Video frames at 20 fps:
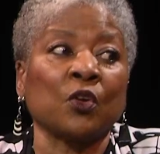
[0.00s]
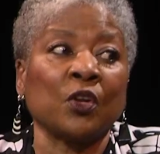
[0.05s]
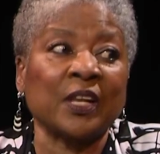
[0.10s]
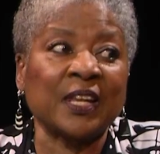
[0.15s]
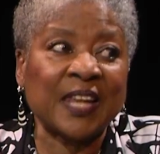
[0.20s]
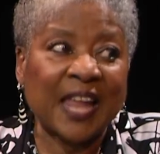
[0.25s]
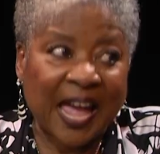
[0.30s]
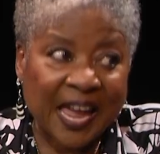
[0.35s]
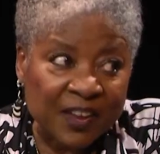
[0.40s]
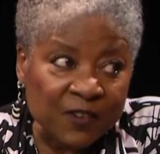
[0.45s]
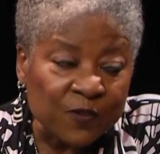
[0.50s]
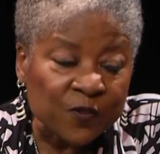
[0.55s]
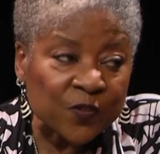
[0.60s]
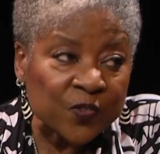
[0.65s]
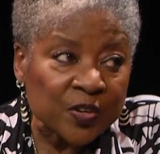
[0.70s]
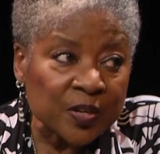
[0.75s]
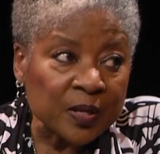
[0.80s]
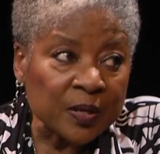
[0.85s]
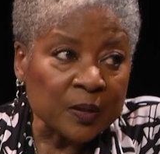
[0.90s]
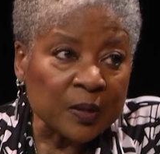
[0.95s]
life,
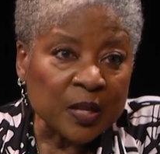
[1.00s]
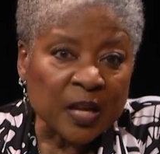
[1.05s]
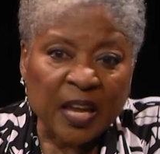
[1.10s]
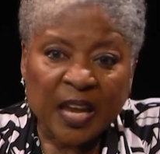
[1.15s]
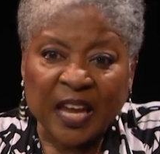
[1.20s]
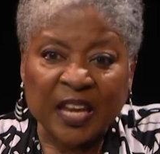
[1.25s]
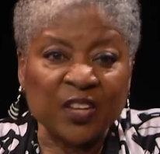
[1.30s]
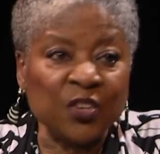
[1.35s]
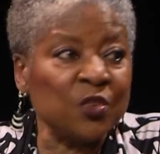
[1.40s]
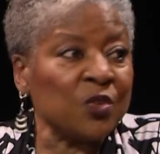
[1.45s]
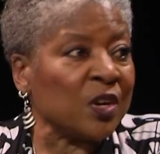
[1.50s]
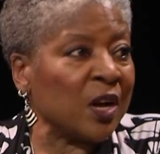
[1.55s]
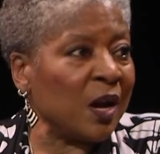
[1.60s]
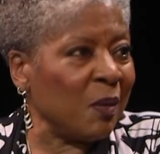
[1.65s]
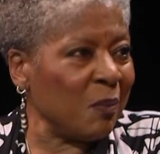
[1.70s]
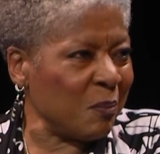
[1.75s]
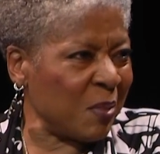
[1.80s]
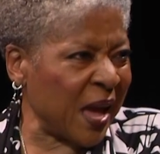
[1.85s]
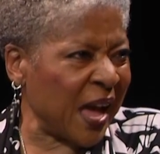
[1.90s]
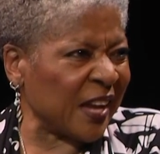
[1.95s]
and you
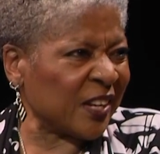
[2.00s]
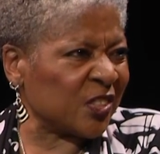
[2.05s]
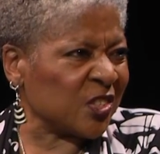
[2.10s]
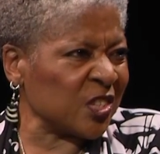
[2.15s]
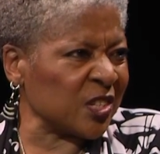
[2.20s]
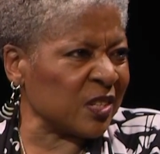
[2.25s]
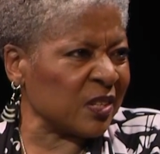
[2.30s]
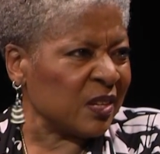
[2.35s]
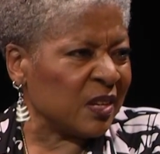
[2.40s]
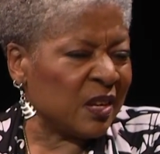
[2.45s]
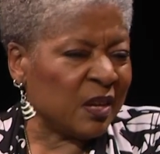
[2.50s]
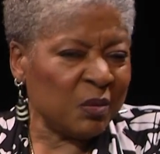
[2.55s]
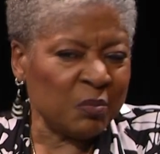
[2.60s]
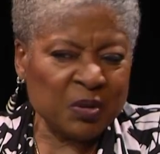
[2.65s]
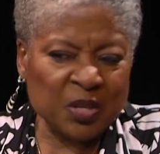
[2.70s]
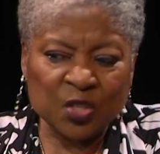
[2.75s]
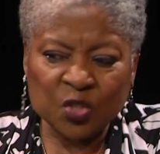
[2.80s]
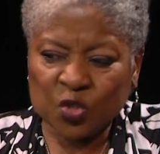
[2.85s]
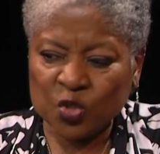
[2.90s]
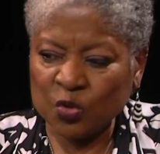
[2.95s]
come back to
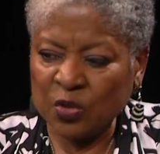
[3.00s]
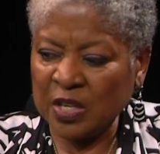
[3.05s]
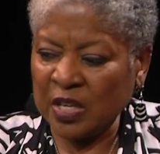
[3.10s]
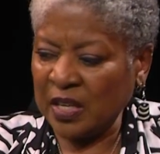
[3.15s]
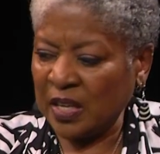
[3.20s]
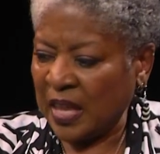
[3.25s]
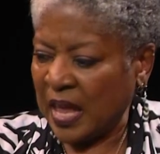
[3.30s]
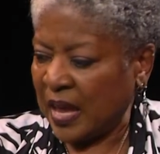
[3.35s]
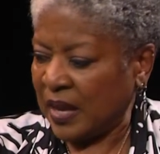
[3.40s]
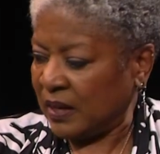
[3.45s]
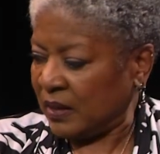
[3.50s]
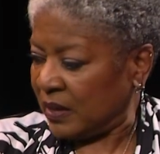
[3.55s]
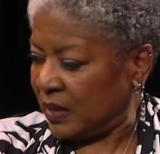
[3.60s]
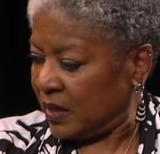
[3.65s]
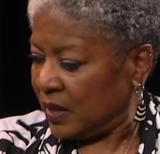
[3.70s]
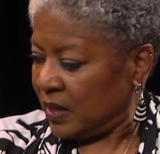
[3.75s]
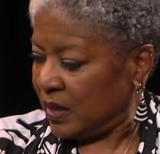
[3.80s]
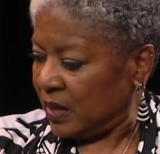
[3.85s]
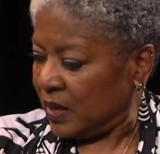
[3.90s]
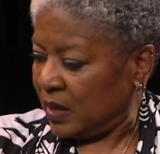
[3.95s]
being treated like
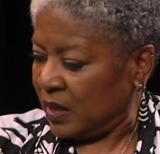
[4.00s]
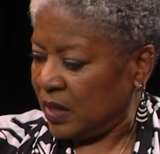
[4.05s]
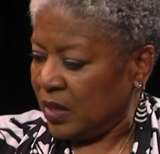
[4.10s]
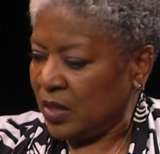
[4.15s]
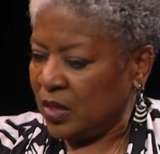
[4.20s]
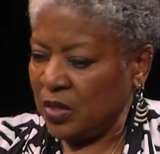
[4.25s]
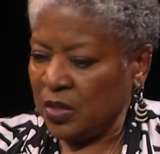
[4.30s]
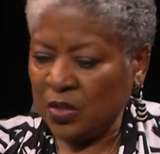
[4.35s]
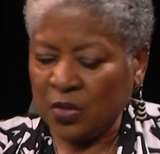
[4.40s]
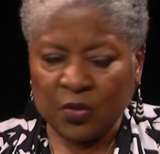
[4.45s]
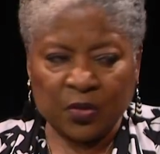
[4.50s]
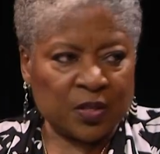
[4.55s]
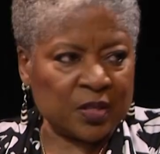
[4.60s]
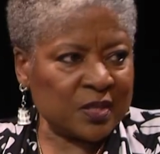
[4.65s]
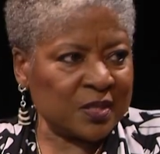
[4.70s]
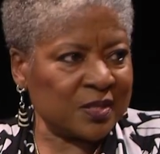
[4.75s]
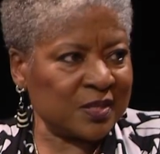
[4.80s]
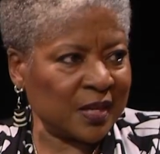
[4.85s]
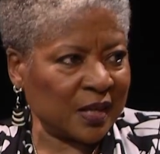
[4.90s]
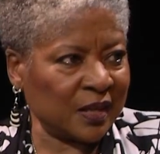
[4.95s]
you're the
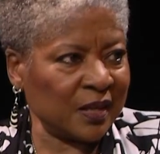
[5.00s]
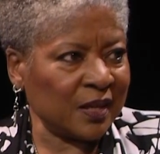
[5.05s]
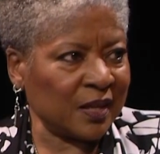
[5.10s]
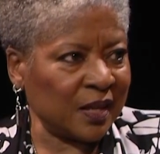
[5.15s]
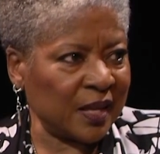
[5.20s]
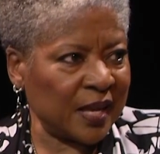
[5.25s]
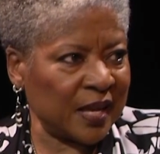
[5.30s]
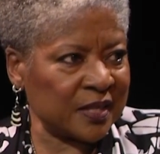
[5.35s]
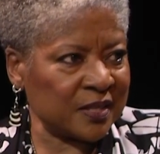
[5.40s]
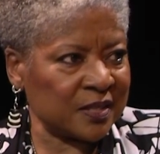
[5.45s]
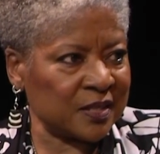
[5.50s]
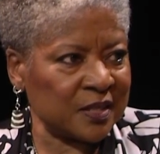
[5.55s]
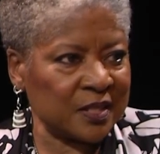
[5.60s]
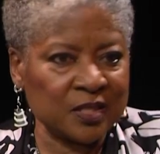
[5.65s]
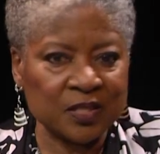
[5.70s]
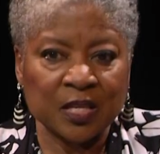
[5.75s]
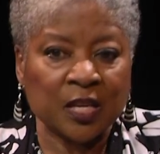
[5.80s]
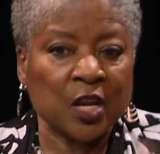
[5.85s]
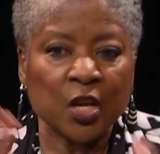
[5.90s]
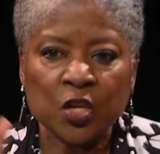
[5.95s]
second-class
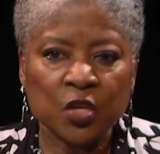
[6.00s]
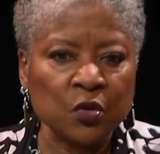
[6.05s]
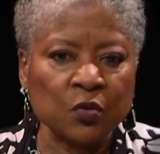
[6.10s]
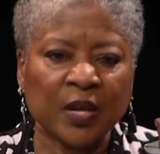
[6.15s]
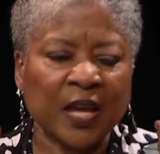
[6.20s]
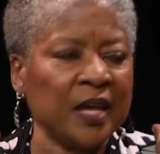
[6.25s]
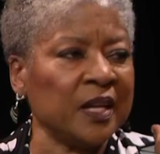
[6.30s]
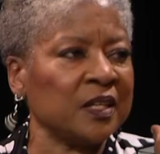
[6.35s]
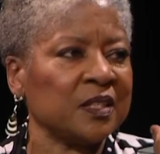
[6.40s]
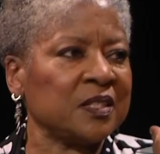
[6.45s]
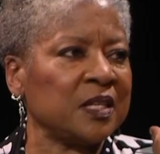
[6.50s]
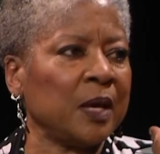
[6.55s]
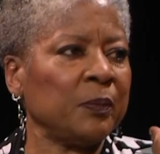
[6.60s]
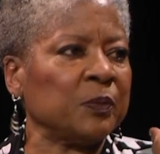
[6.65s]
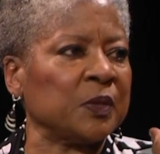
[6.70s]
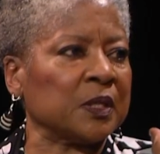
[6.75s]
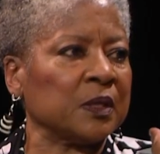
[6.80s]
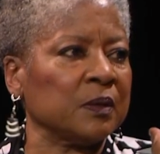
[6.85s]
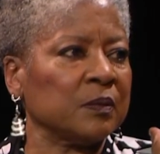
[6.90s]
citizen, you can't accept it.